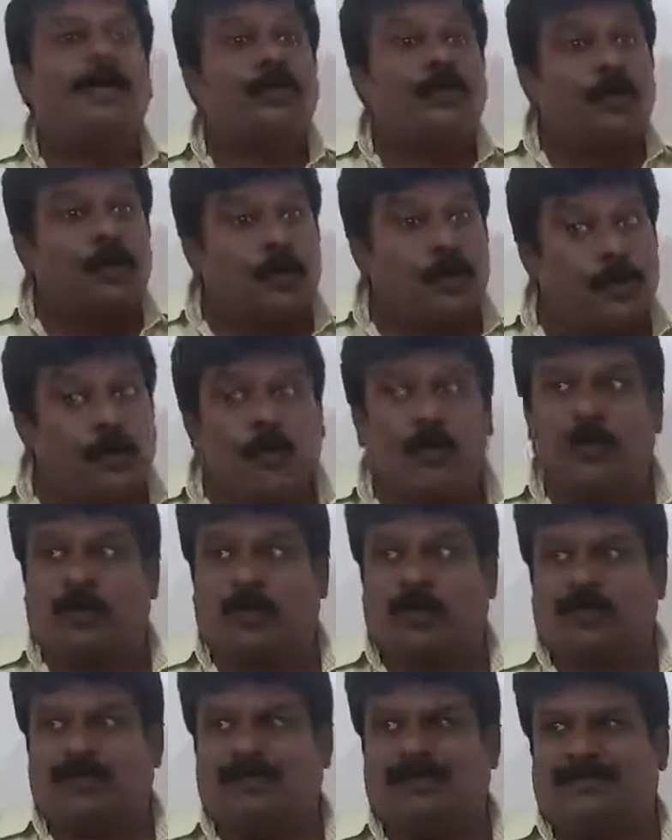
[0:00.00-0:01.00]

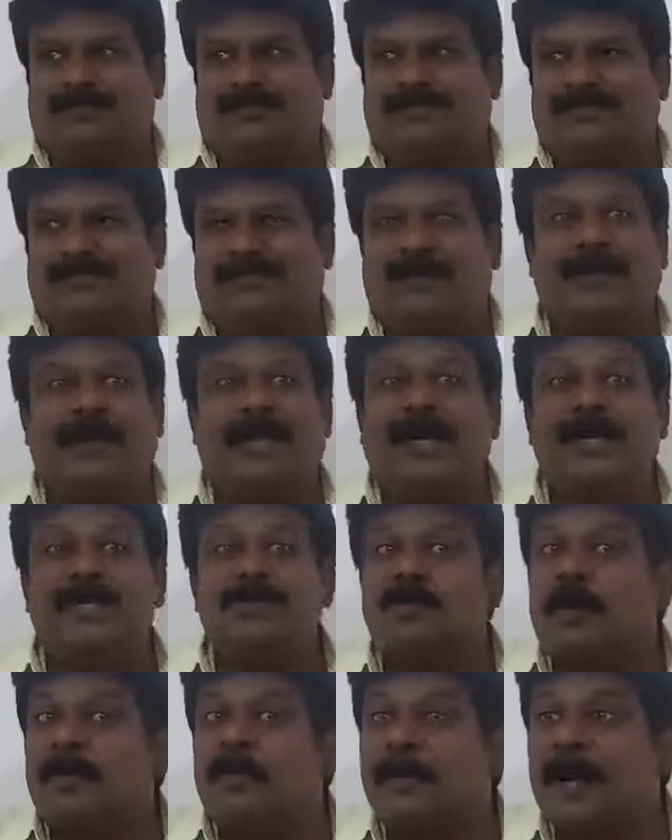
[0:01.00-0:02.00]
two. It is
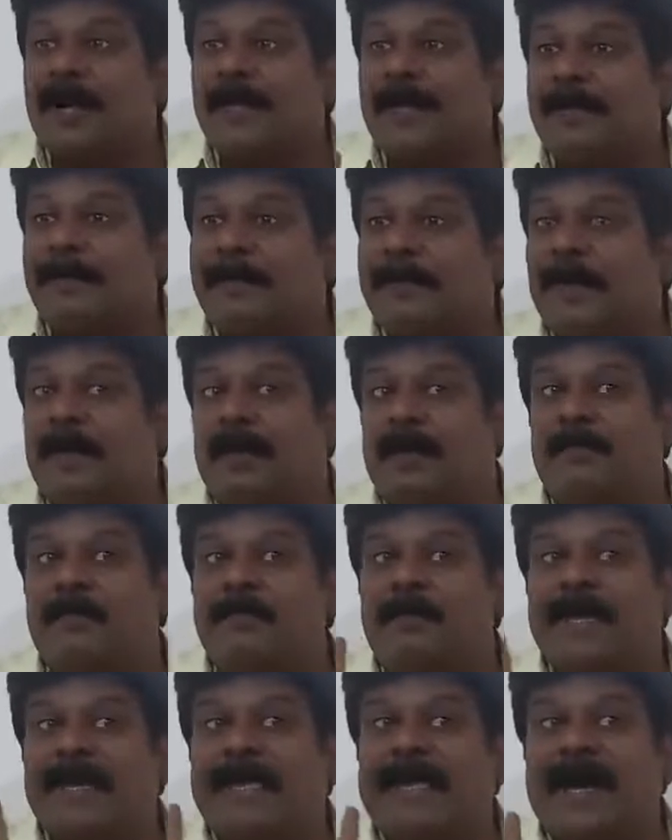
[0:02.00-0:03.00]
not multiple.
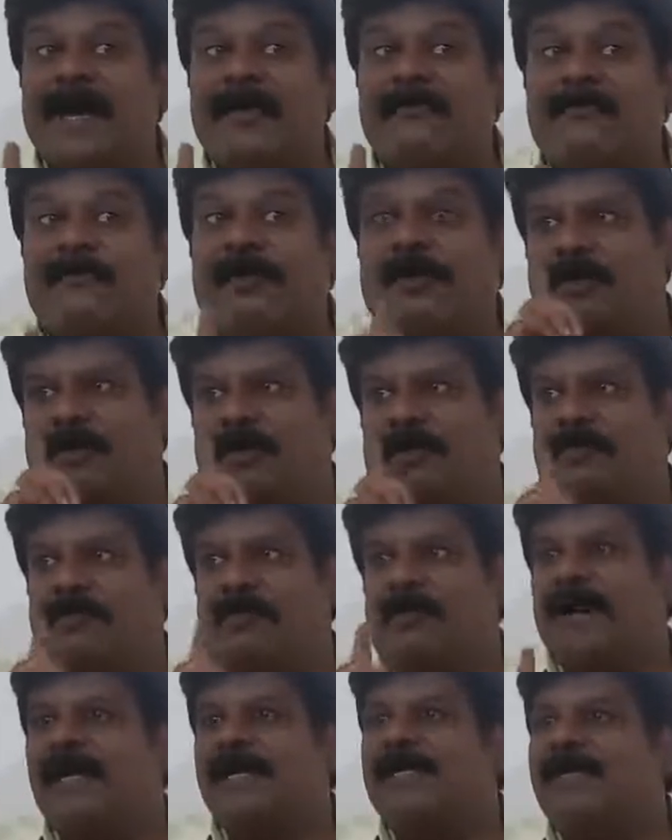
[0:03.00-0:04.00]
Be careful.
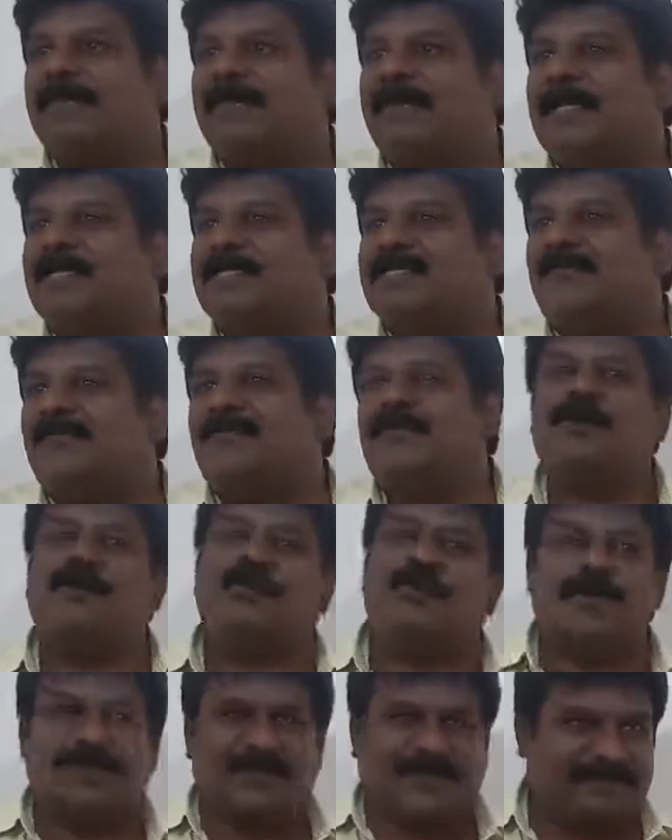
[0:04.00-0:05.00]
Multiple is different.
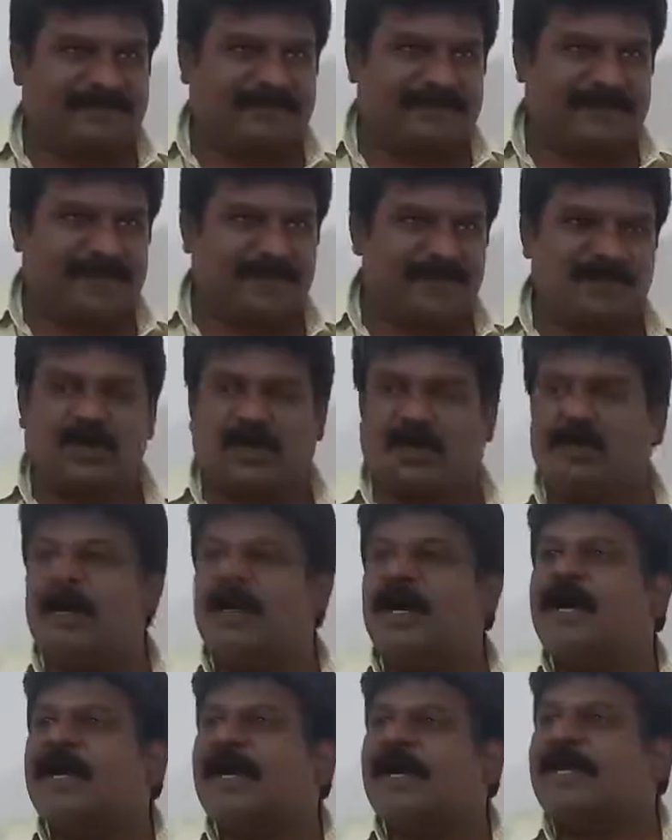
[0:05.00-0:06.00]
Two is different. Understood?
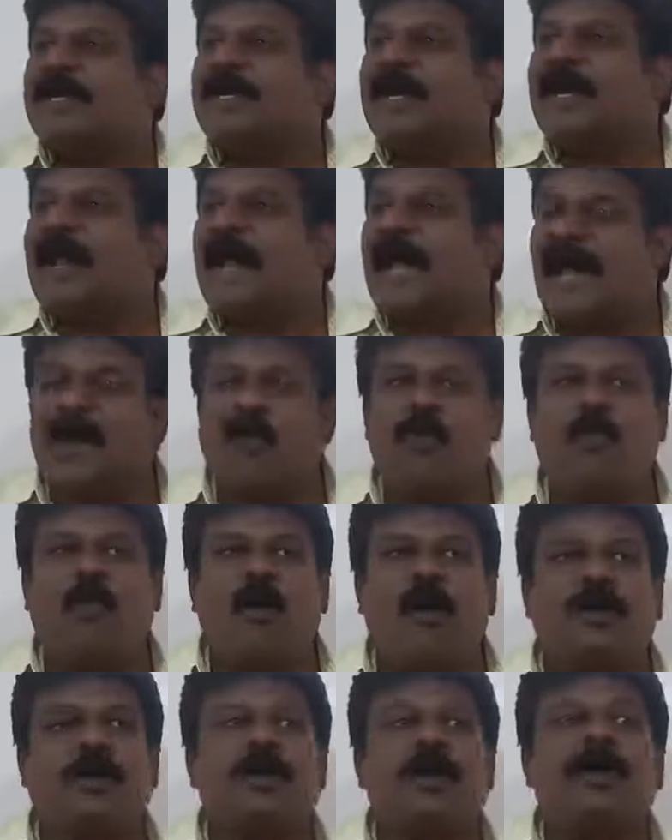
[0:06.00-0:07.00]
It can have
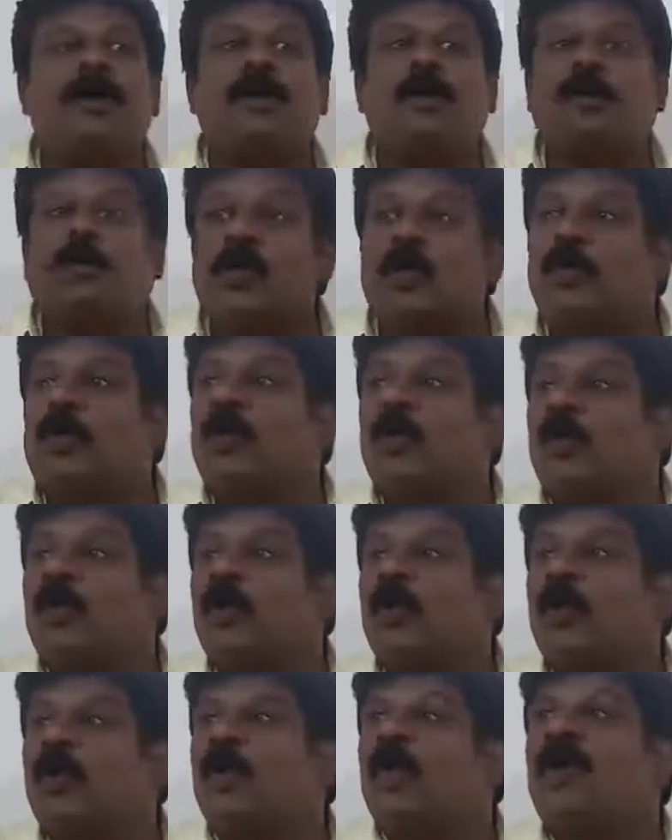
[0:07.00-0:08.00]
what?
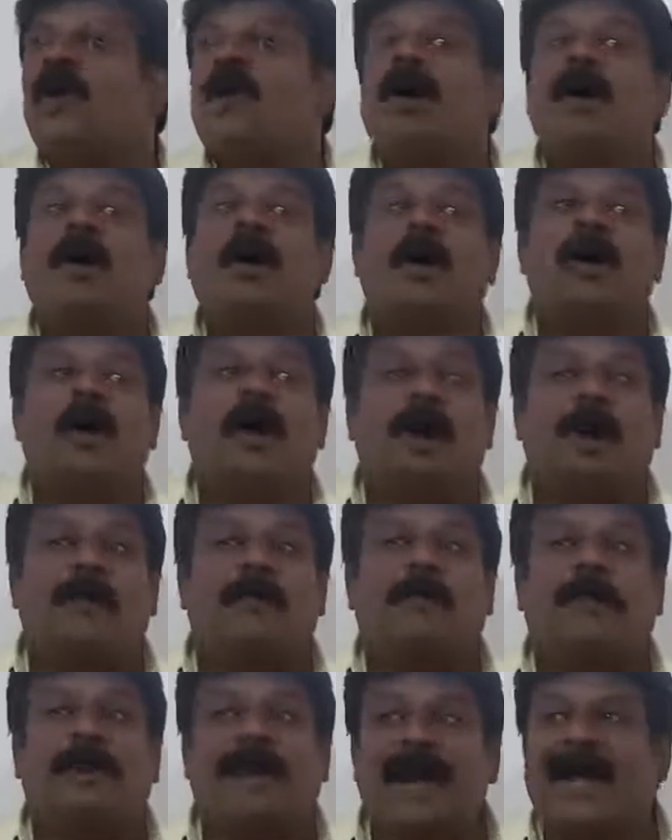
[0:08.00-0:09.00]
Two
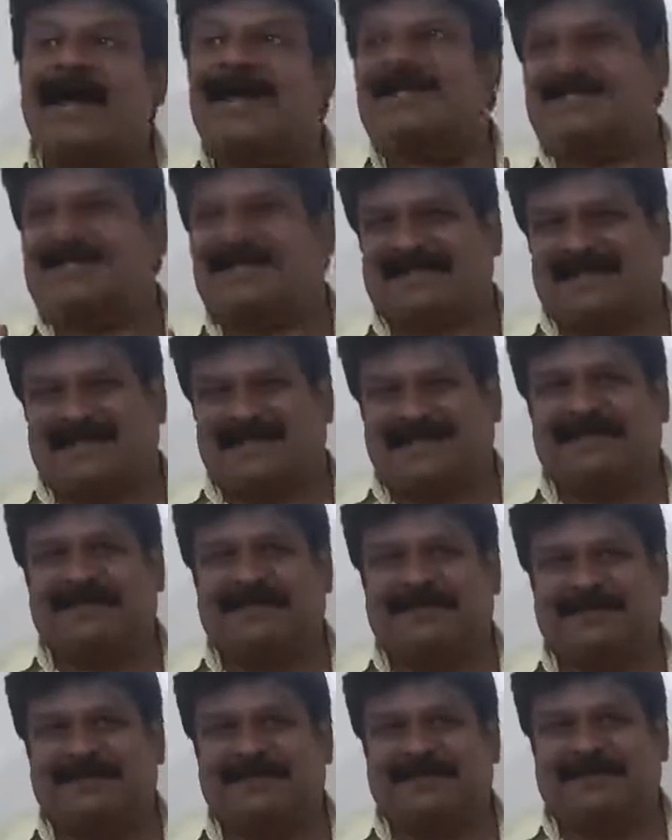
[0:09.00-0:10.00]
operands.
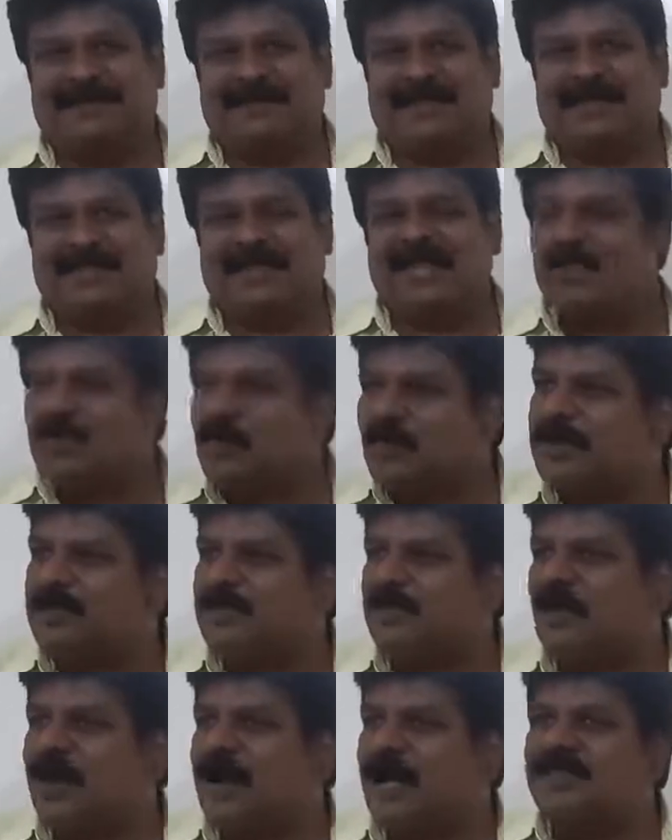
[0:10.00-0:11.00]
That's what is
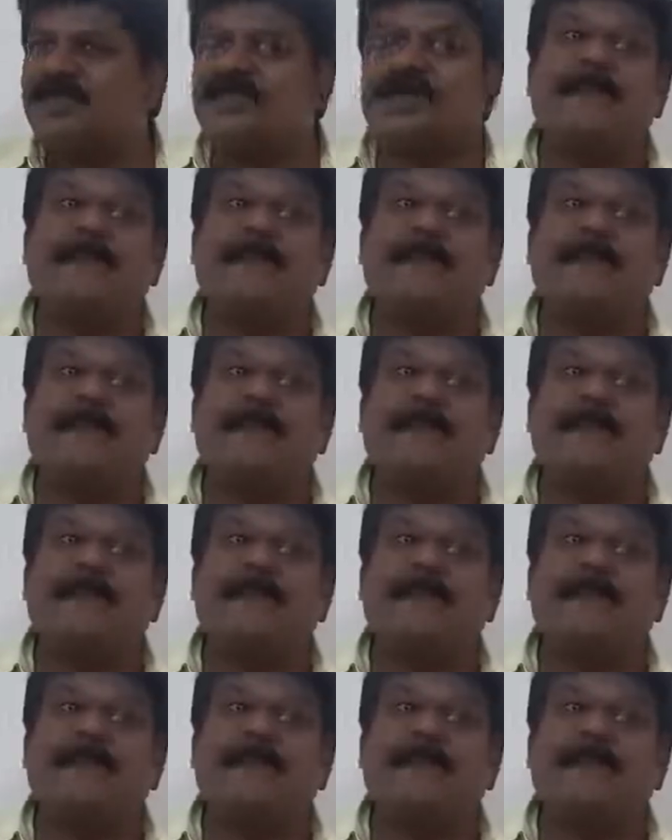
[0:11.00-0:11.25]
called as